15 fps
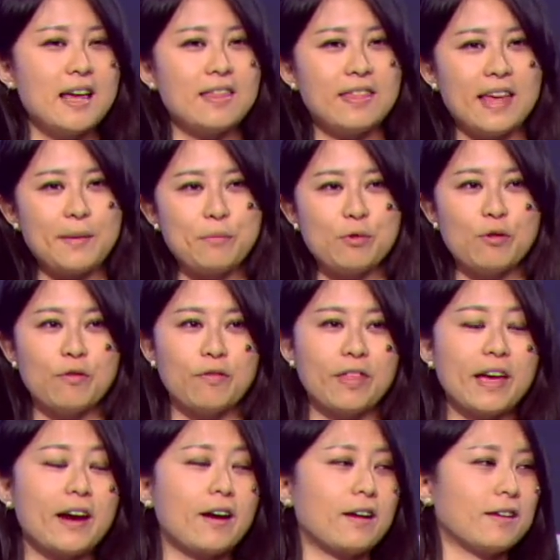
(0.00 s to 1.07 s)
they moved
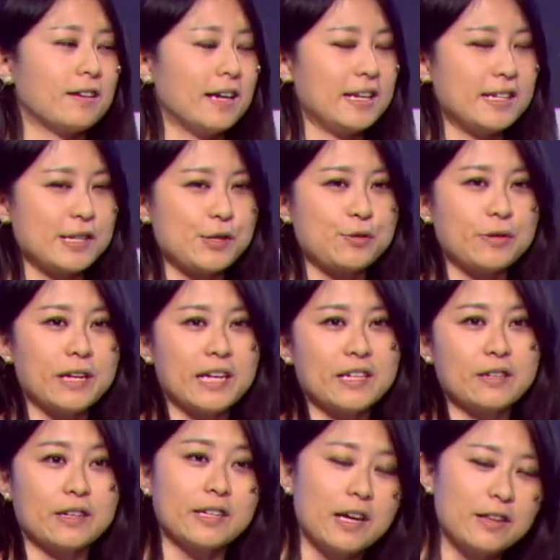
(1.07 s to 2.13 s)
their industry
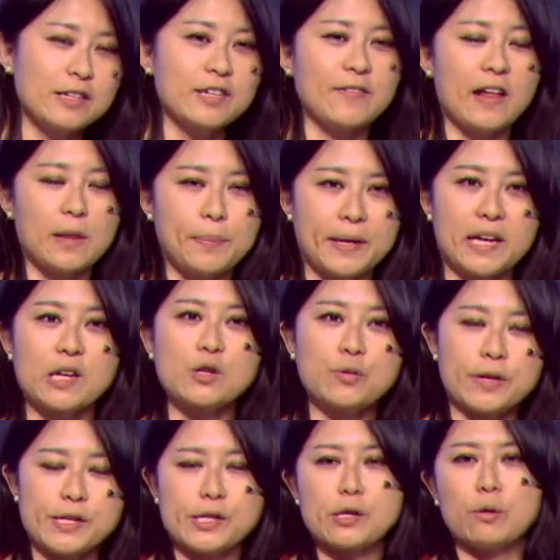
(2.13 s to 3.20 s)
into another developing
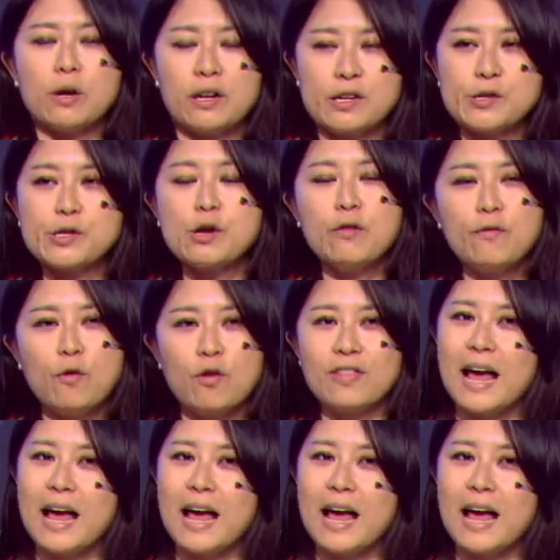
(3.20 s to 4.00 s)
country, and so on and so forth.